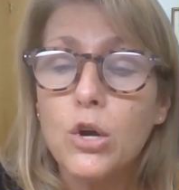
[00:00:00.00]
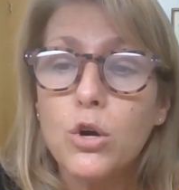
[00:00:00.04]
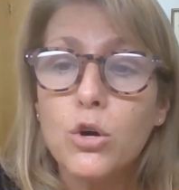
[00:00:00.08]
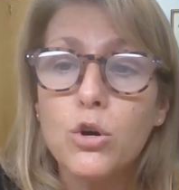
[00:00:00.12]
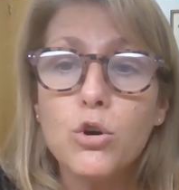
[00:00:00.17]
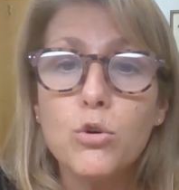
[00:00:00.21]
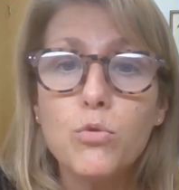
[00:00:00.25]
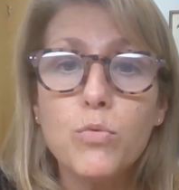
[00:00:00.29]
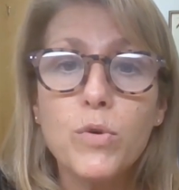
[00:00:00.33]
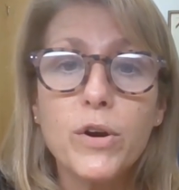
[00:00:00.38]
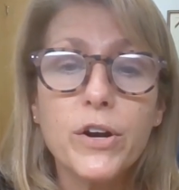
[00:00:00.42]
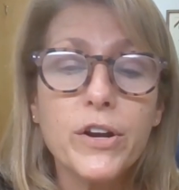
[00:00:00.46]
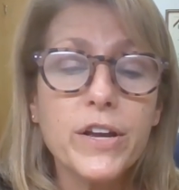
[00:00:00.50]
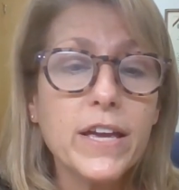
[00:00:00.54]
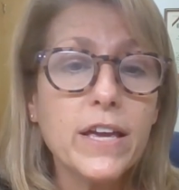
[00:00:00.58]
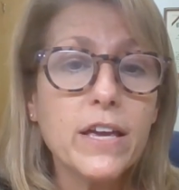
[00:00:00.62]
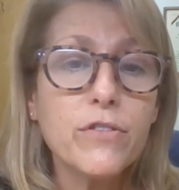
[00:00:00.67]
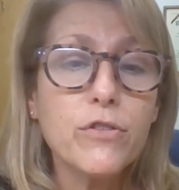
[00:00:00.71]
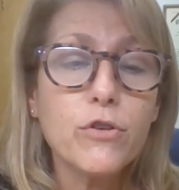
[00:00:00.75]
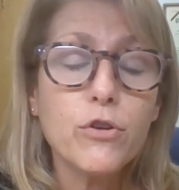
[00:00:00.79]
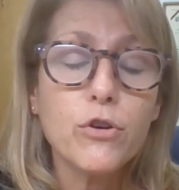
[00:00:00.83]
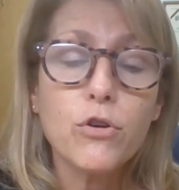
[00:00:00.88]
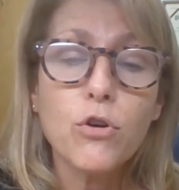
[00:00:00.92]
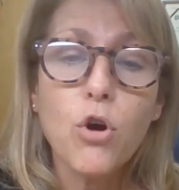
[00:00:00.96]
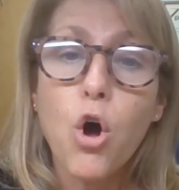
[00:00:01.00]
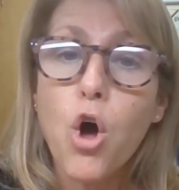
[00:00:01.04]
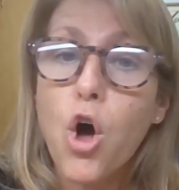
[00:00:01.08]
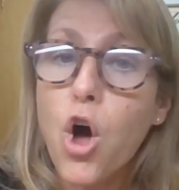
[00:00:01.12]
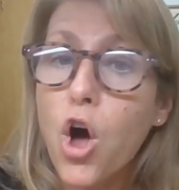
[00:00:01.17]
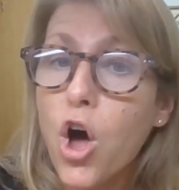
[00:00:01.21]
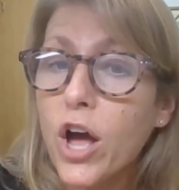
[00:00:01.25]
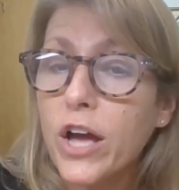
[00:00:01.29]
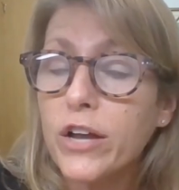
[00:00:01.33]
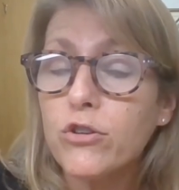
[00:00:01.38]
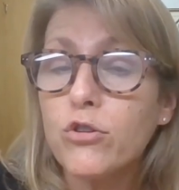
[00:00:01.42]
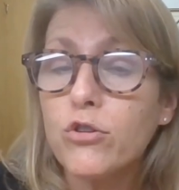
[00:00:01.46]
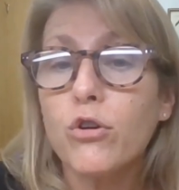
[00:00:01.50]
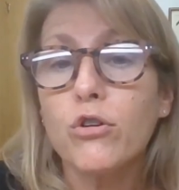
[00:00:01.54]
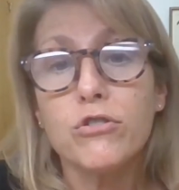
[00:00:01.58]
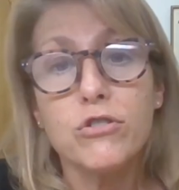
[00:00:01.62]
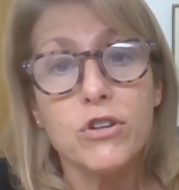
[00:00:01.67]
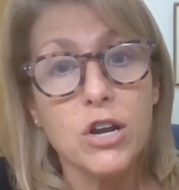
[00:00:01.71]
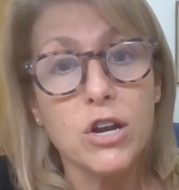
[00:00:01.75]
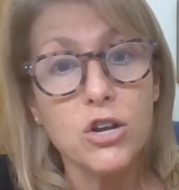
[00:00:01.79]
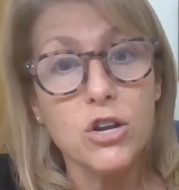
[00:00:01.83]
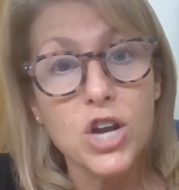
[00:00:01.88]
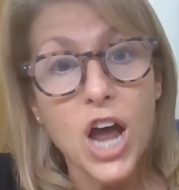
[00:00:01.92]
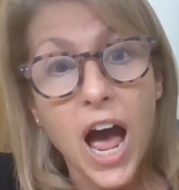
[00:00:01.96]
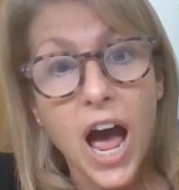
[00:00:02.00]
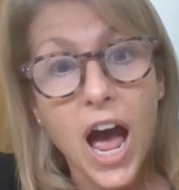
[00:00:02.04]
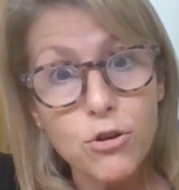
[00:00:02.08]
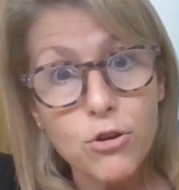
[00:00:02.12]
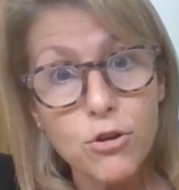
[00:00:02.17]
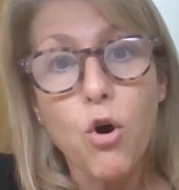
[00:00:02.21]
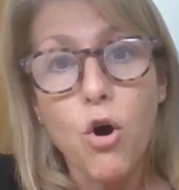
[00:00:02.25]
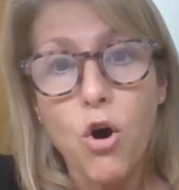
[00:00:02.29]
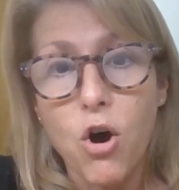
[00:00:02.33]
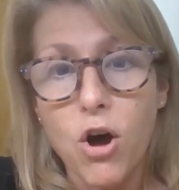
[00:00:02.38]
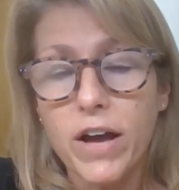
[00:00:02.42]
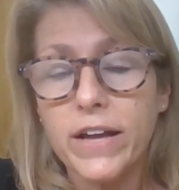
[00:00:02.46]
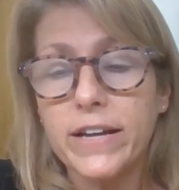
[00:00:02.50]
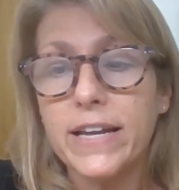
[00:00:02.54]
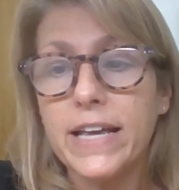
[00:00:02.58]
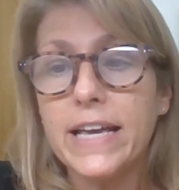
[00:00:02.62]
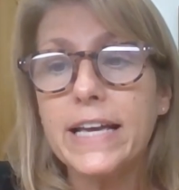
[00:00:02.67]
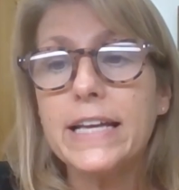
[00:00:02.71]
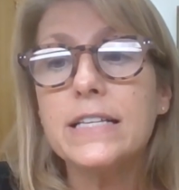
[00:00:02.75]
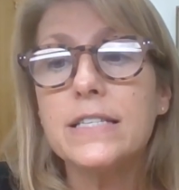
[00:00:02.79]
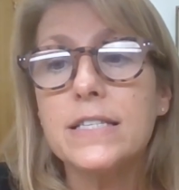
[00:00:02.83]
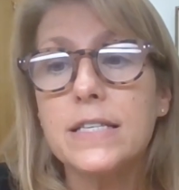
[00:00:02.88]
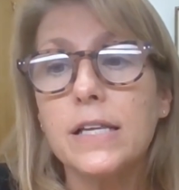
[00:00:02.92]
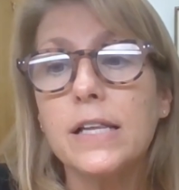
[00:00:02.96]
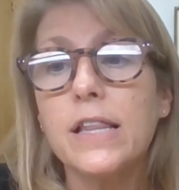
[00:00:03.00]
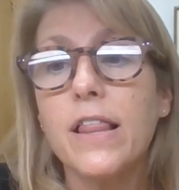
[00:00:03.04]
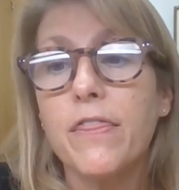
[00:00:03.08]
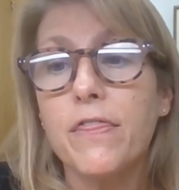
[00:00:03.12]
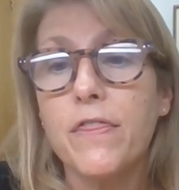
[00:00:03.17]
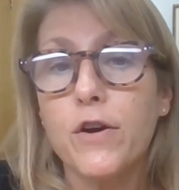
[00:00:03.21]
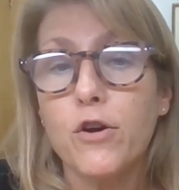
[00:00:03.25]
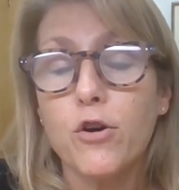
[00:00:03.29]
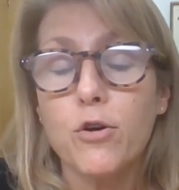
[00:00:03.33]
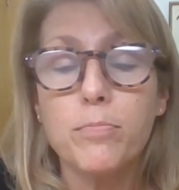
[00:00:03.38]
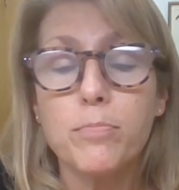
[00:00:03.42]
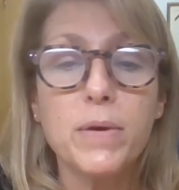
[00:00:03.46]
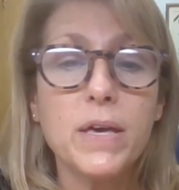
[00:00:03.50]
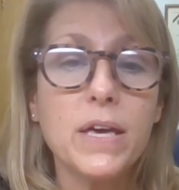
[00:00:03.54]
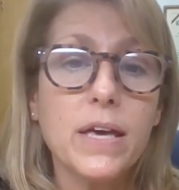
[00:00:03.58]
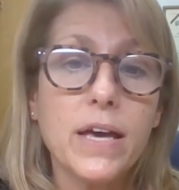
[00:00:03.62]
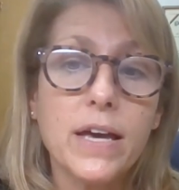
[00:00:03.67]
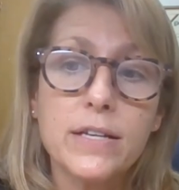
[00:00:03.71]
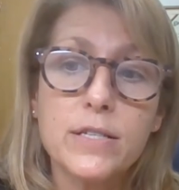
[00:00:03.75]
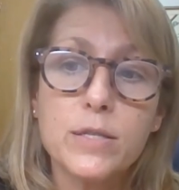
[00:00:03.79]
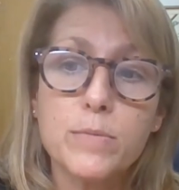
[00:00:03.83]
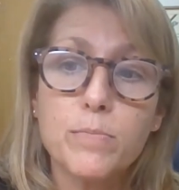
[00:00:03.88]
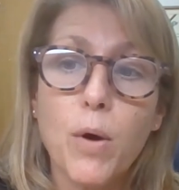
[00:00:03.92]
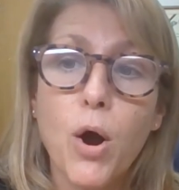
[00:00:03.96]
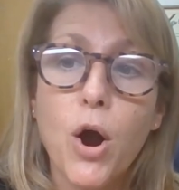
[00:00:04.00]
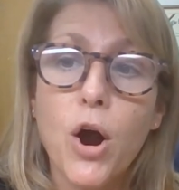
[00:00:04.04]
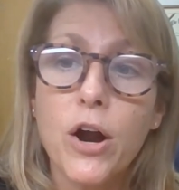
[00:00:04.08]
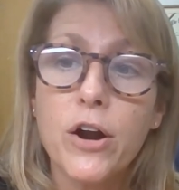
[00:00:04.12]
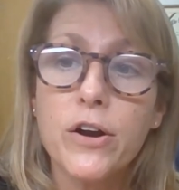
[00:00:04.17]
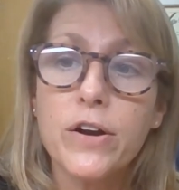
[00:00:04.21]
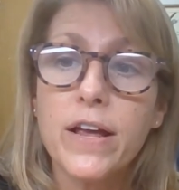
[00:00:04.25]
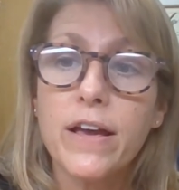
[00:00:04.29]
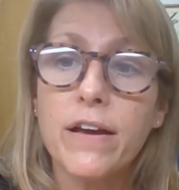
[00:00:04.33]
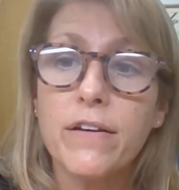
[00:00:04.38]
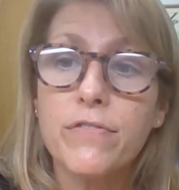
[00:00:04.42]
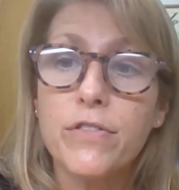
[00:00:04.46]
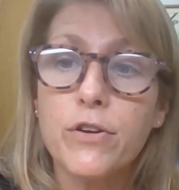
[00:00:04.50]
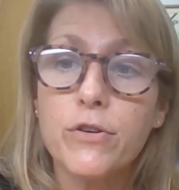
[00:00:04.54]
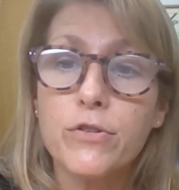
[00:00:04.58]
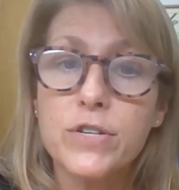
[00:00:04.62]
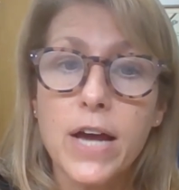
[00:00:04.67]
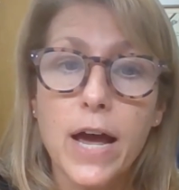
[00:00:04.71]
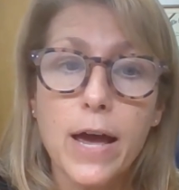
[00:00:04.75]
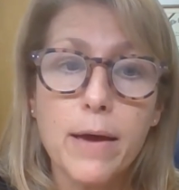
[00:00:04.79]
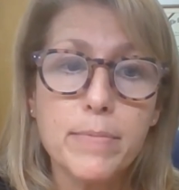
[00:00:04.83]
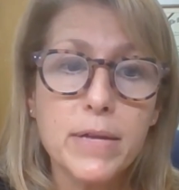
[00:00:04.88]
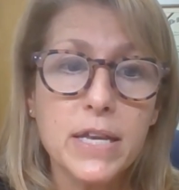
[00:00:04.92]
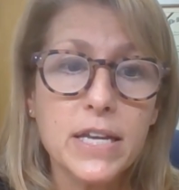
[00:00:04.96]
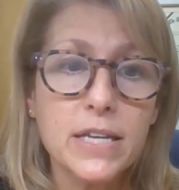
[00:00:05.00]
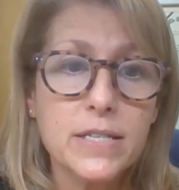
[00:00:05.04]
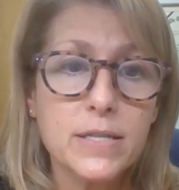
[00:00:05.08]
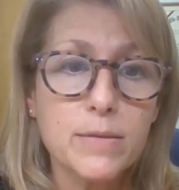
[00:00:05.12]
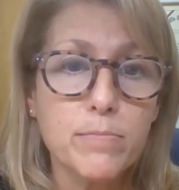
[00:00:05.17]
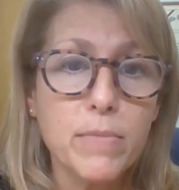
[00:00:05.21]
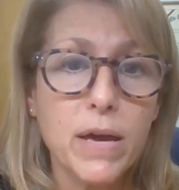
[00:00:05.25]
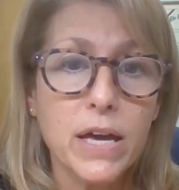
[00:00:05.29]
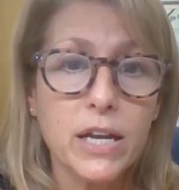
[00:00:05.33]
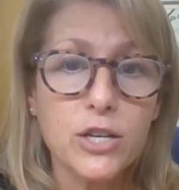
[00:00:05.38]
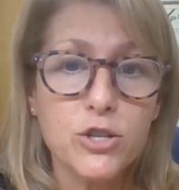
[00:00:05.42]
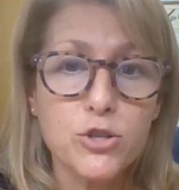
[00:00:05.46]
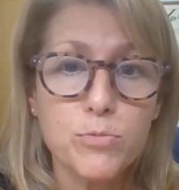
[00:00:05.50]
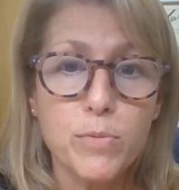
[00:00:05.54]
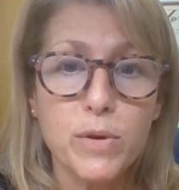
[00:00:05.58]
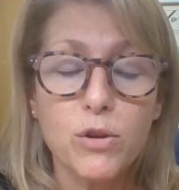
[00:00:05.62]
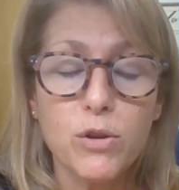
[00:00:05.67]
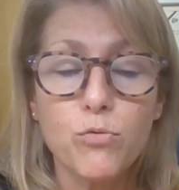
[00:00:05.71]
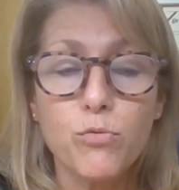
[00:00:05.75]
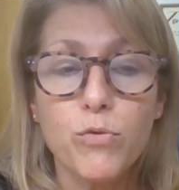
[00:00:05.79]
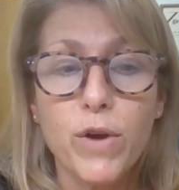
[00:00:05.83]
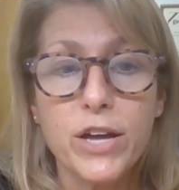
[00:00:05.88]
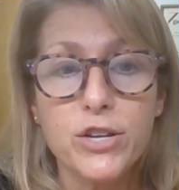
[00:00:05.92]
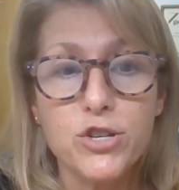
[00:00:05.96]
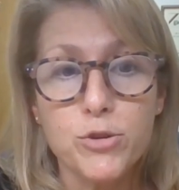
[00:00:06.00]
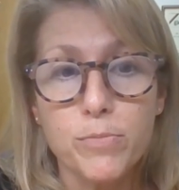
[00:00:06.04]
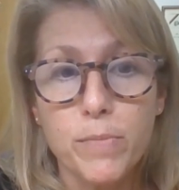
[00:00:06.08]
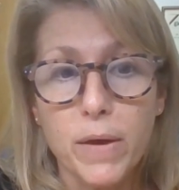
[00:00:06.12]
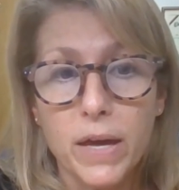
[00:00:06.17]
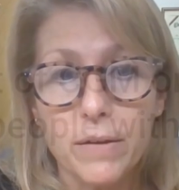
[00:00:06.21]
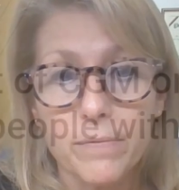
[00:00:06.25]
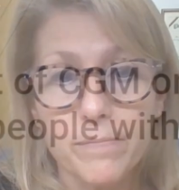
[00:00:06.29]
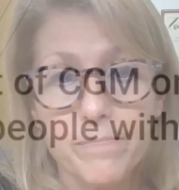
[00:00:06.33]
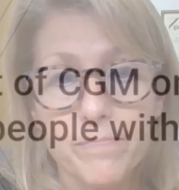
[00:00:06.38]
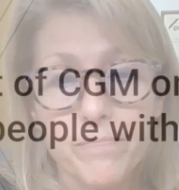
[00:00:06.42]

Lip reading: who were either on or not on insulin therapy as part of their diabetes management regimen.